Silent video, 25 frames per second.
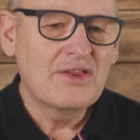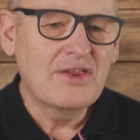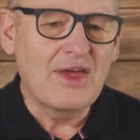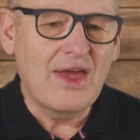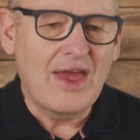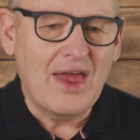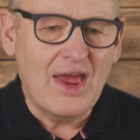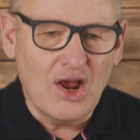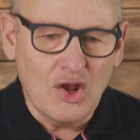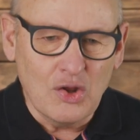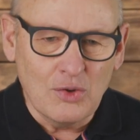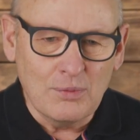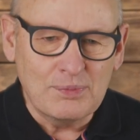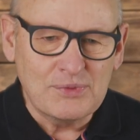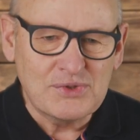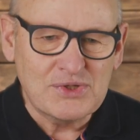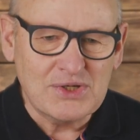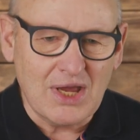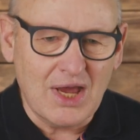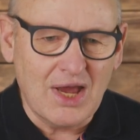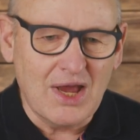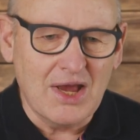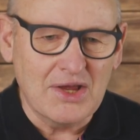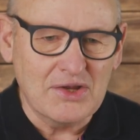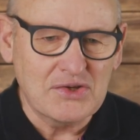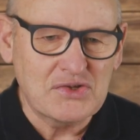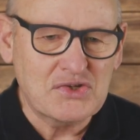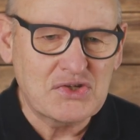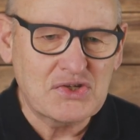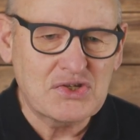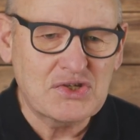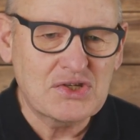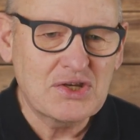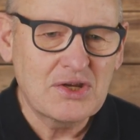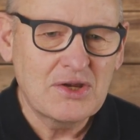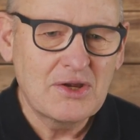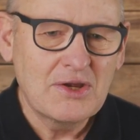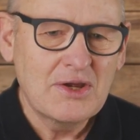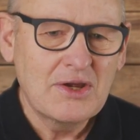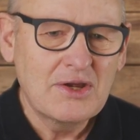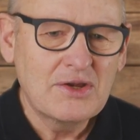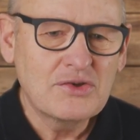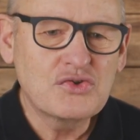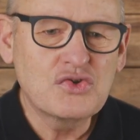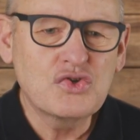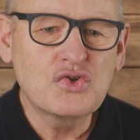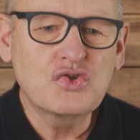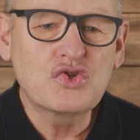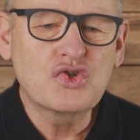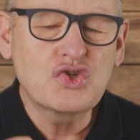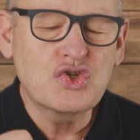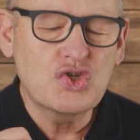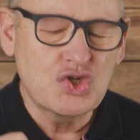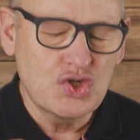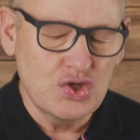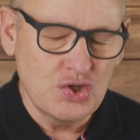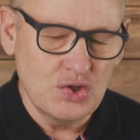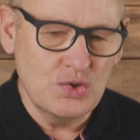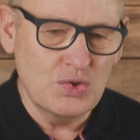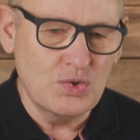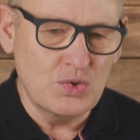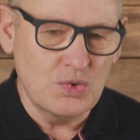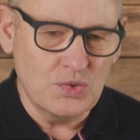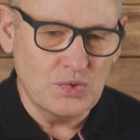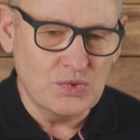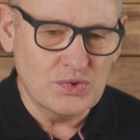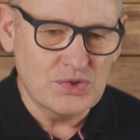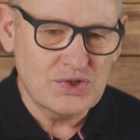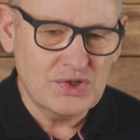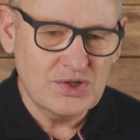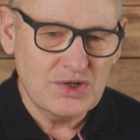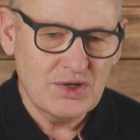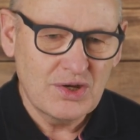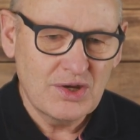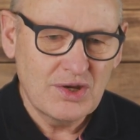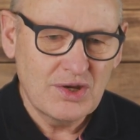that helps us to choose